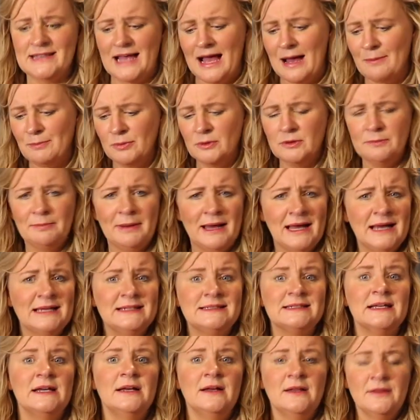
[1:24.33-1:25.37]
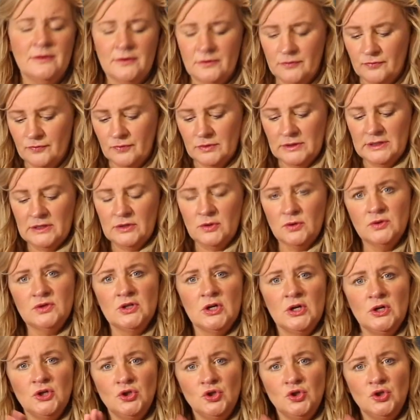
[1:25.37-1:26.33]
apple pies, they're really good.